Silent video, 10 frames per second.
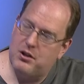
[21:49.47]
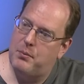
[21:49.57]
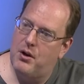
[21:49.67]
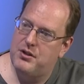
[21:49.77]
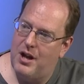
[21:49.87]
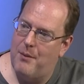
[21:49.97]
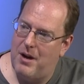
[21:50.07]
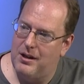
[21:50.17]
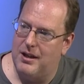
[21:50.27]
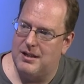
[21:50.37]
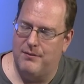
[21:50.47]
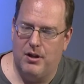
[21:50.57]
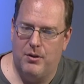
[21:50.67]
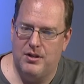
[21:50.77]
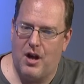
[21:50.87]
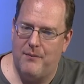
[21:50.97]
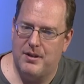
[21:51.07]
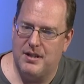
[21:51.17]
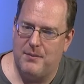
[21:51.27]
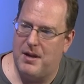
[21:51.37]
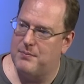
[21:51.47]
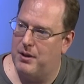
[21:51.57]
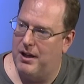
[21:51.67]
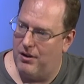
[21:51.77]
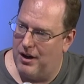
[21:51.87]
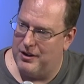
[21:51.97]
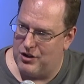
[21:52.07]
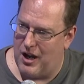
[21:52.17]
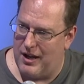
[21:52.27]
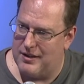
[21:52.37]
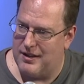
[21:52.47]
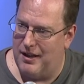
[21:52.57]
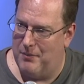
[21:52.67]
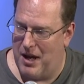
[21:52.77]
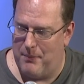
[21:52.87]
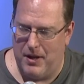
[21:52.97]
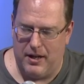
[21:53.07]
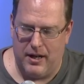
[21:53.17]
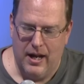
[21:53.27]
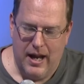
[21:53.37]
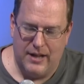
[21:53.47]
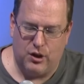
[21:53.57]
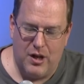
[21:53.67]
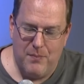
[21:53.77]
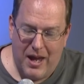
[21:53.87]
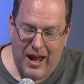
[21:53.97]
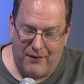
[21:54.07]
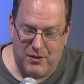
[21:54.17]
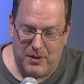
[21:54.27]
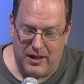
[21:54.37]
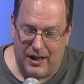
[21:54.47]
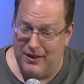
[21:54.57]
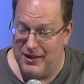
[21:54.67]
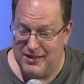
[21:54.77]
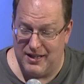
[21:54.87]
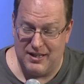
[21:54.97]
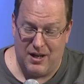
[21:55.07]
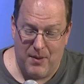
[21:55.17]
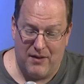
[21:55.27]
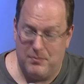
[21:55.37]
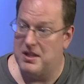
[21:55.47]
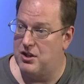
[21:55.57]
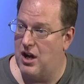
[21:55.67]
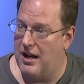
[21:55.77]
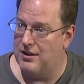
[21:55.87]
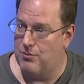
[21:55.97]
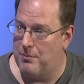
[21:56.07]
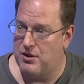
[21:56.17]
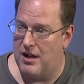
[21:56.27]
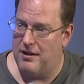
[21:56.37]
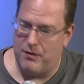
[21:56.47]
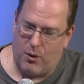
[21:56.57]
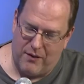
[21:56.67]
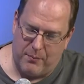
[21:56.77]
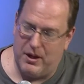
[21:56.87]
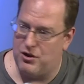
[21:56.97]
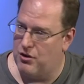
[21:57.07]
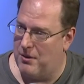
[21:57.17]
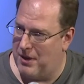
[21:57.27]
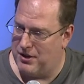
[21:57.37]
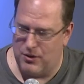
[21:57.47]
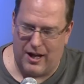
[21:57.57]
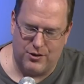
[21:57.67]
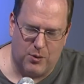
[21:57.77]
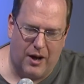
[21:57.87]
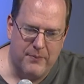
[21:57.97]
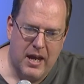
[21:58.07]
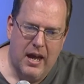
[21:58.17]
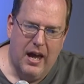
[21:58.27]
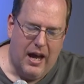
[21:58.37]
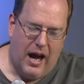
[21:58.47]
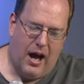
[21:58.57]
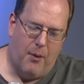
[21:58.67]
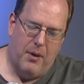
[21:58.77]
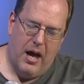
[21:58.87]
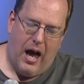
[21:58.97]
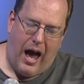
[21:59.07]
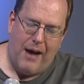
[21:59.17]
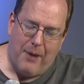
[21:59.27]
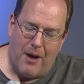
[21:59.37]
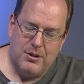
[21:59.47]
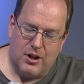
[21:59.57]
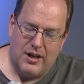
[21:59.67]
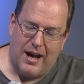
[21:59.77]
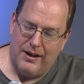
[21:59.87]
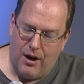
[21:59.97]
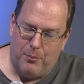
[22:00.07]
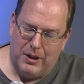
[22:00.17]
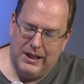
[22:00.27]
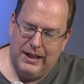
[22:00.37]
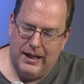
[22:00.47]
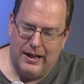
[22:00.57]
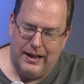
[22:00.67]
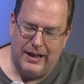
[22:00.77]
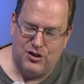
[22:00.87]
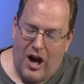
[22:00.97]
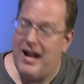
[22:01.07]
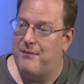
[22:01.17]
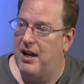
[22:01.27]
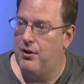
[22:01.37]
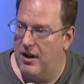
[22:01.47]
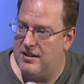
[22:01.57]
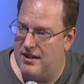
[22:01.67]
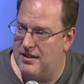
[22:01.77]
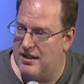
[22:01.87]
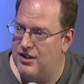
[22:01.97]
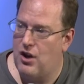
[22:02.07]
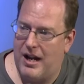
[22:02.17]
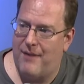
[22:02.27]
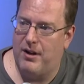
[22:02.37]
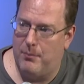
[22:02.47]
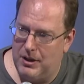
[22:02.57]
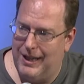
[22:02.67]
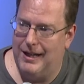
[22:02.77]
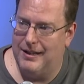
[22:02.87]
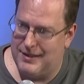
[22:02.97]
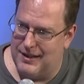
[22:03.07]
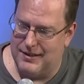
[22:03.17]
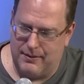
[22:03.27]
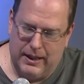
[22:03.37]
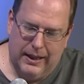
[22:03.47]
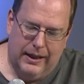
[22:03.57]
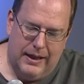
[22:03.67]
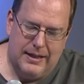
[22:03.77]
Posey on my list, even though he's obviously the best player on the Giants, yeah. in my opinion. And so he may have to be in this season. He may have to be the Giants' representative, though. I have a mm-hmm. pitcher that might do that as well. Um, I, I, was looking at you know Molina is not having a great season. He's not having a Molina season. Yep. He's